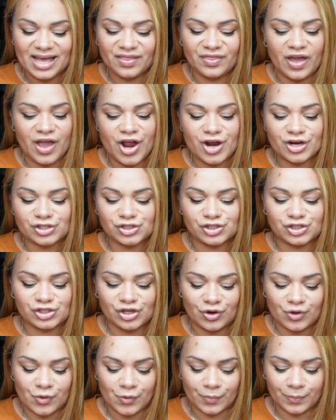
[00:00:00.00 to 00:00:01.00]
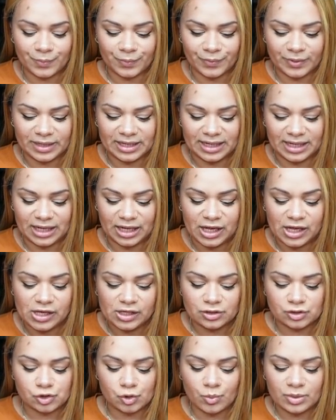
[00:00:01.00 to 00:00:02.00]
They are so pretty.
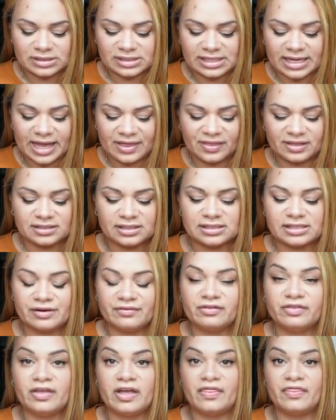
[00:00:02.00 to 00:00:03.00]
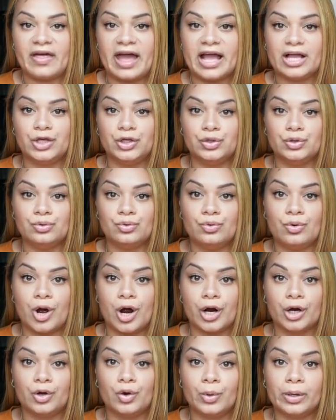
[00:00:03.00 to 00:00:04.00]
So once again, this is everything that you
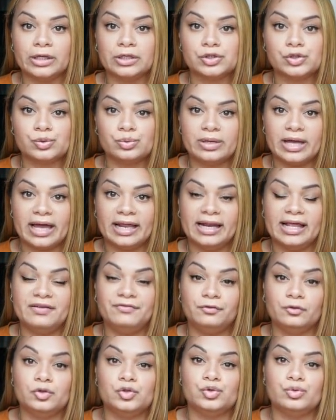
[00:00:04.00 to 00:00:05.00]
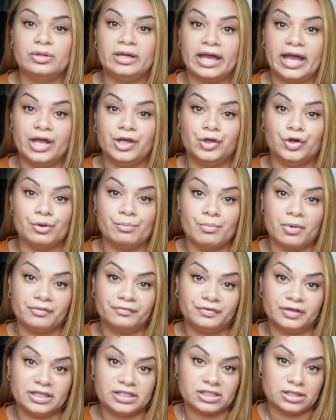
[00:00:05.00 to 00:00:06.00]
are going to get if you do get your
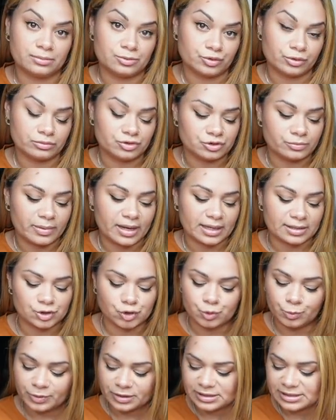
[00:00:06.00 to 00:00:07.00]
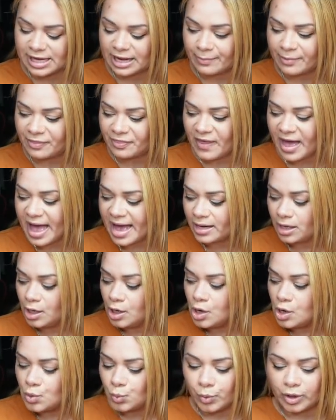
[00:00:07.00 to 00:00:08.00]
monthly subscription box. Super excited about that.
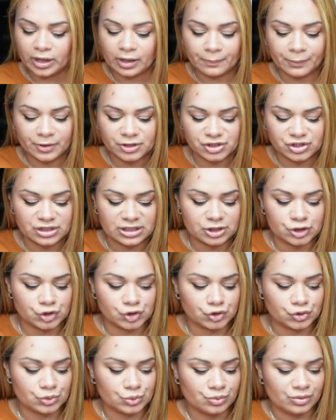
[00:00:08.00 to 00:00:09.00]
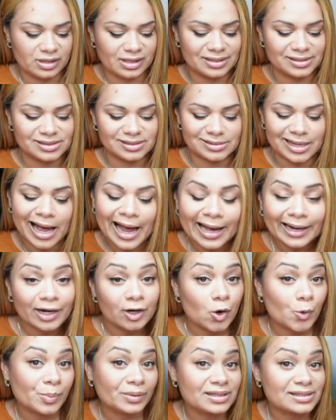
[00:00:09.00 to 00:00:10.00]
We're gonna push this to the side
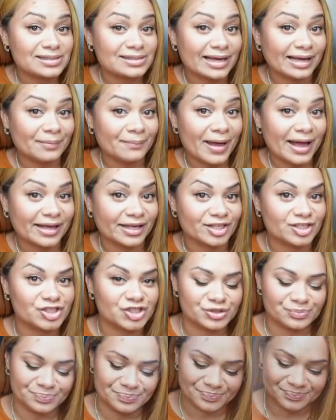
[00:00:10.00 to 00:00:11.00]
and open the second package.